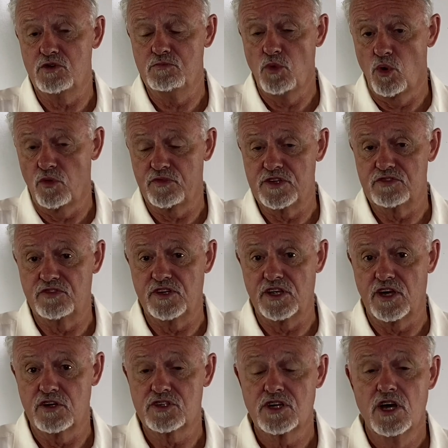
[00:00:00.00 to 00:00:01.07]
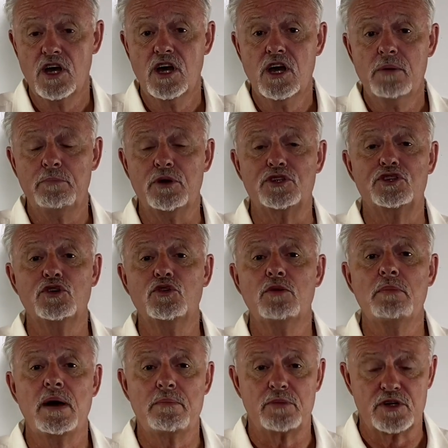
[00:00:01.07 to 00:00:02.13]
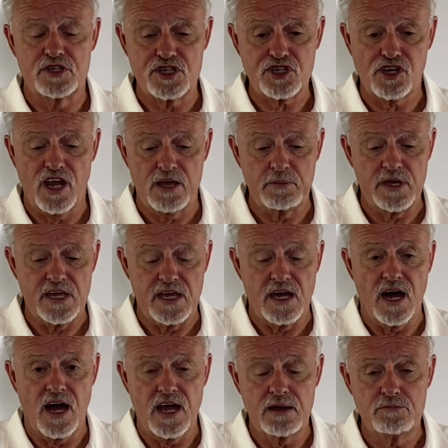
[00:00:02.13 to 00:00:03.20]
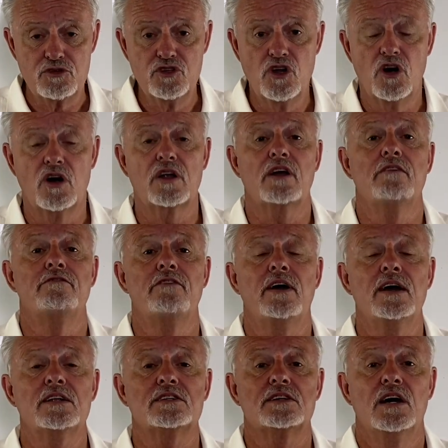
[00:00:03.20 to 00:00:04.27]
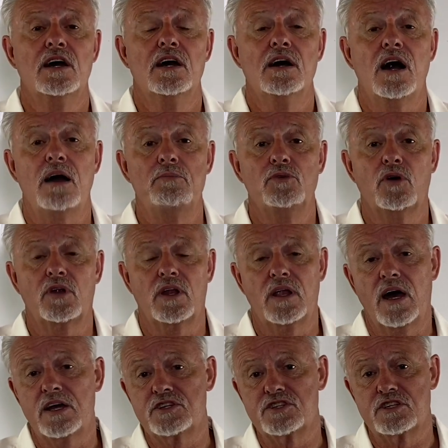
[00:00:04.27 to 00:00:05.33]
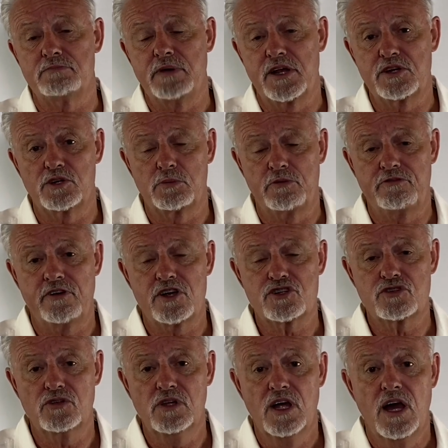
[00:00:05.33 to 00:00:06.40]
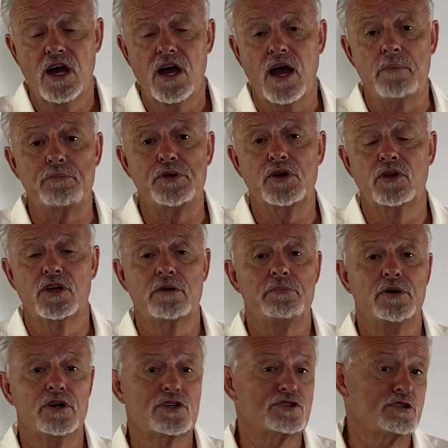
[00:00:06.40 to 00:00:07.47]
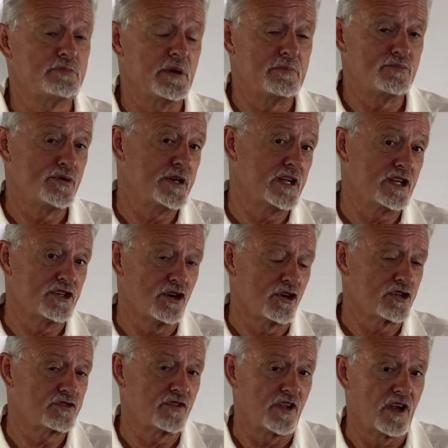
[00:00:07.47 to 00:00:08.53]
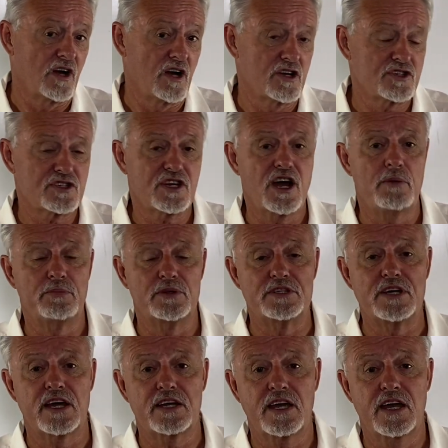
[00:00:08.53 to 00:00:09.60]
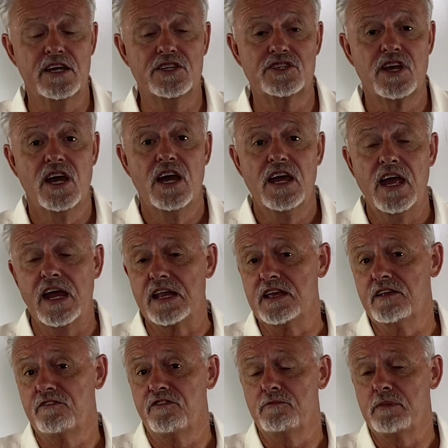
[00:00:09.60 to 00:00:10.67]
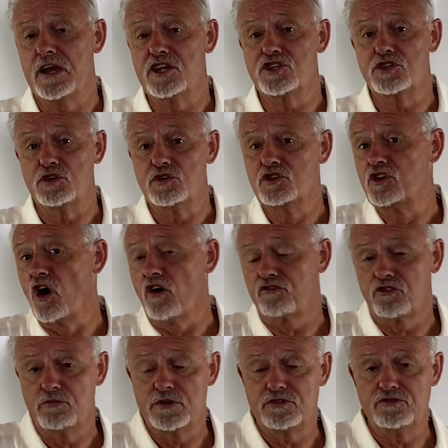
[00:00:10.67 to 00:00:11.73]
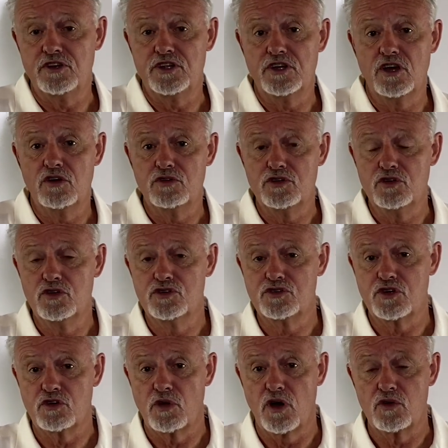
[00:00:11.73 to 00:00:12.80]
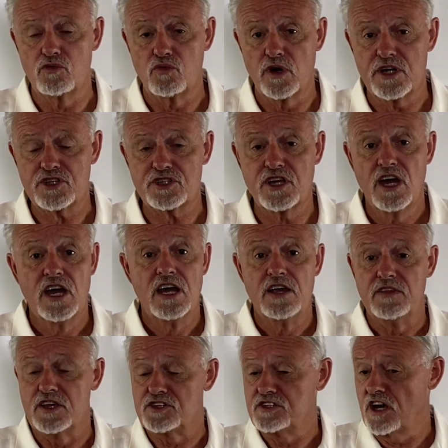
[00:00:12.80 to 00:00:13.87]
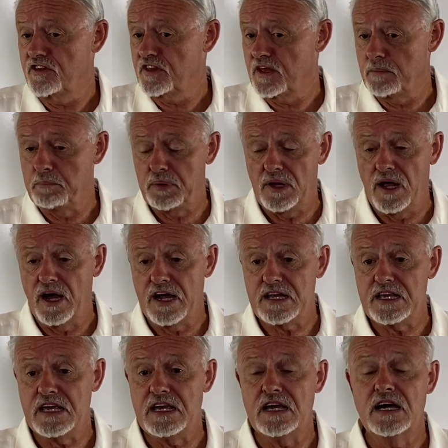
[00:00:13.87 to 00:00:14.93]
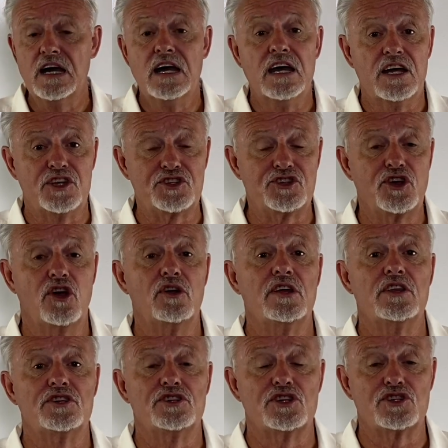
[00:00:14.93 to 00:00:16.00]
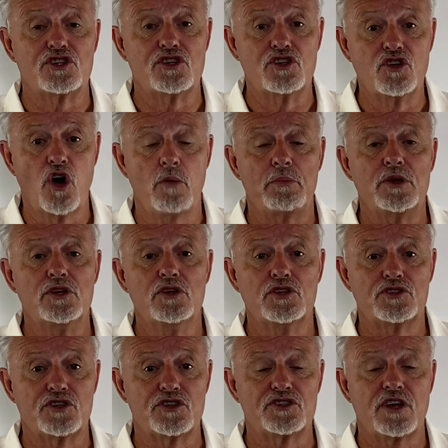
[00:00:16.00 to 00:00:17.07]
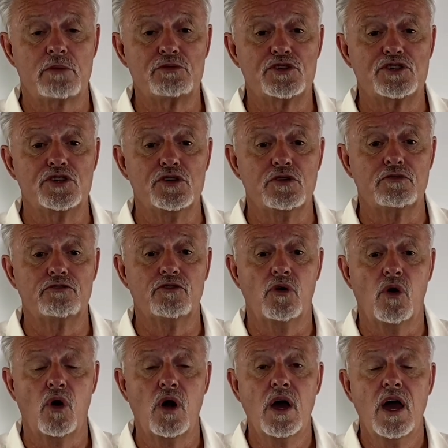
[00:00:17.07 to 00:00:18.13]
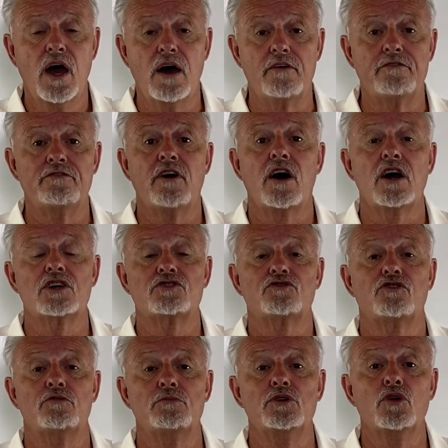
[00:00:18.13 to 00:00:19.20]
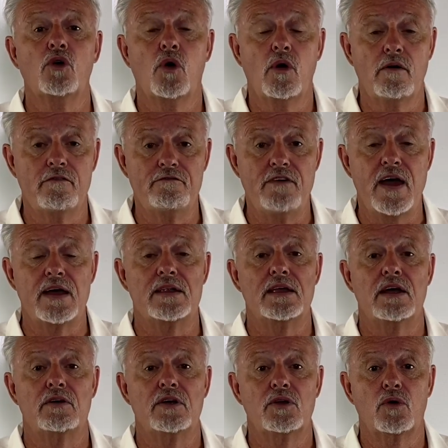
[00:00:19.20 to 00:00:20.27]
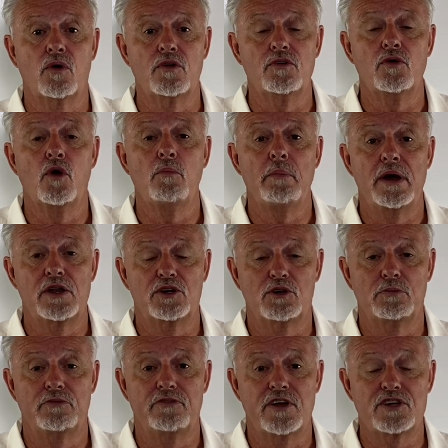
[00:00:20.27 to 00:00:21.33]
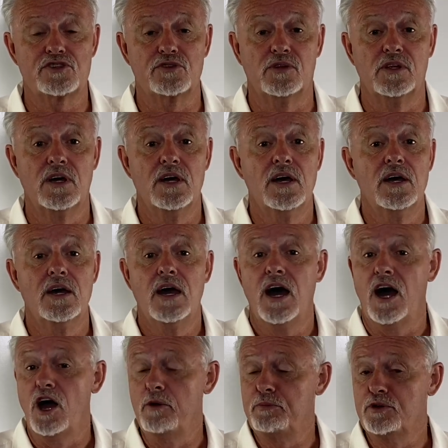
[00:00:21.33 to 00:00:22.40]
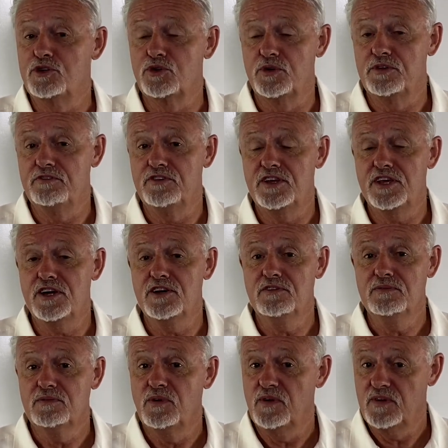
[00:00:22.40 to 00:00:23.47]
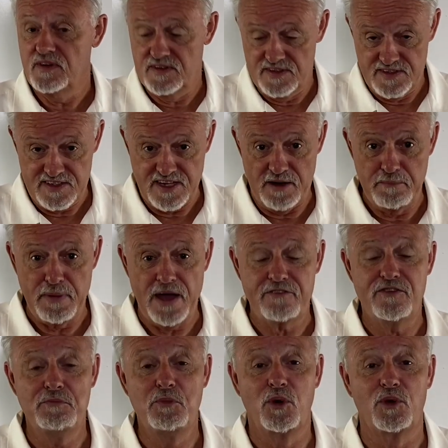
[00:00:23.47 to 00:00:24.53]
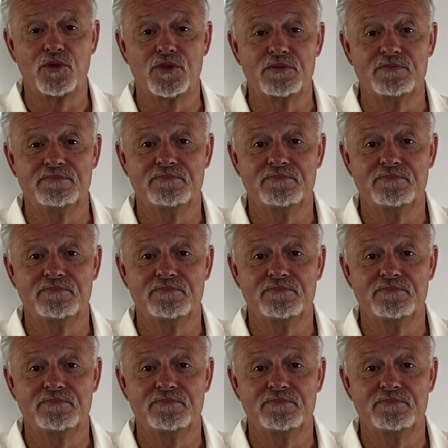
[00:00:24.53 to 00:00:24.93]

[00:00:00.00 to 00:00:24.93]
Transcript: more of these videos. But do remember, disclaimer here, I am not a vet. I'm not a licensed medical professional. I'm purely a person who's been breeding dogs for the last couple of decades. Any information that you got from this video, use at your own risk. There's nothing implied here. And certainly this should not be used as a substitute for advice from your veterinarian or your medical professional. I hope you enjoyed the video. Come back for more of them.